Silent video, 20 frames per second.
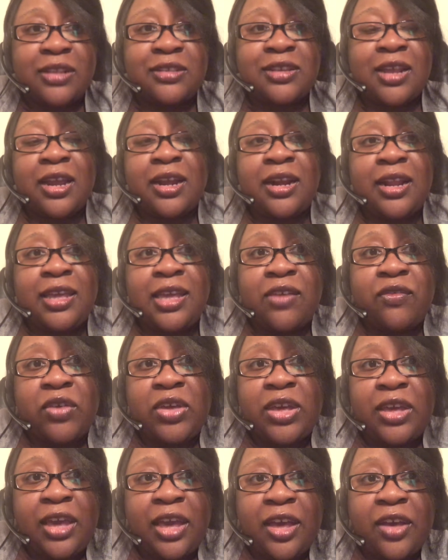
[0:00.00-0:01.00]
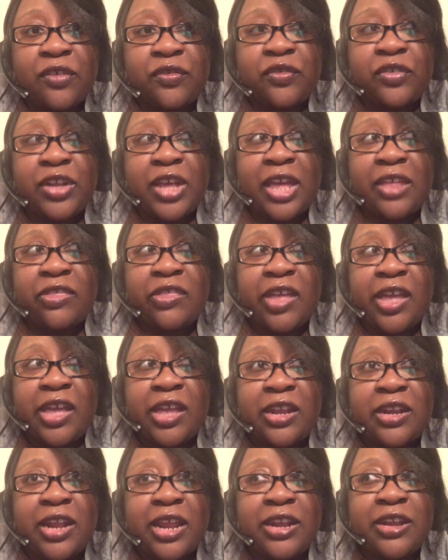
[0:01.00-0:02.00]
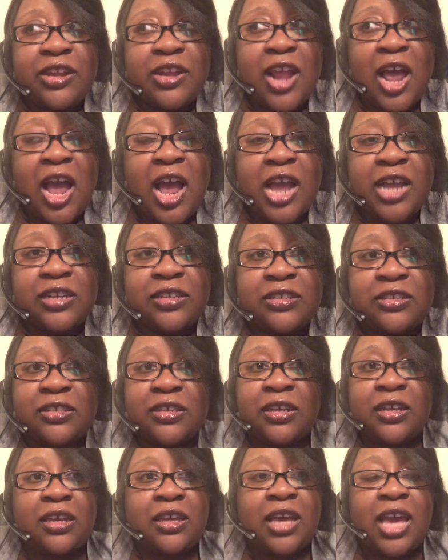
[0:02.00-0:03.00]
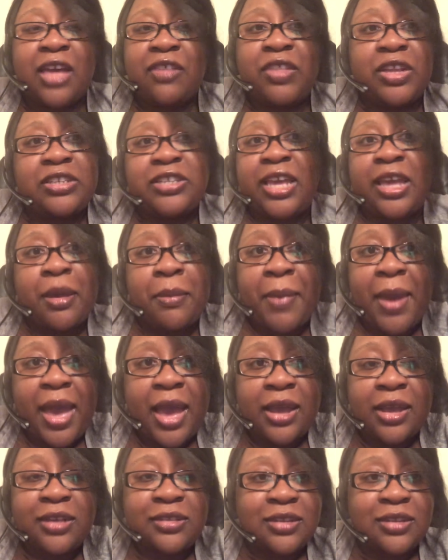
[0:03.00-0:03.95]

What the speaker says: He's not going to give a gift and then not, and then take it back.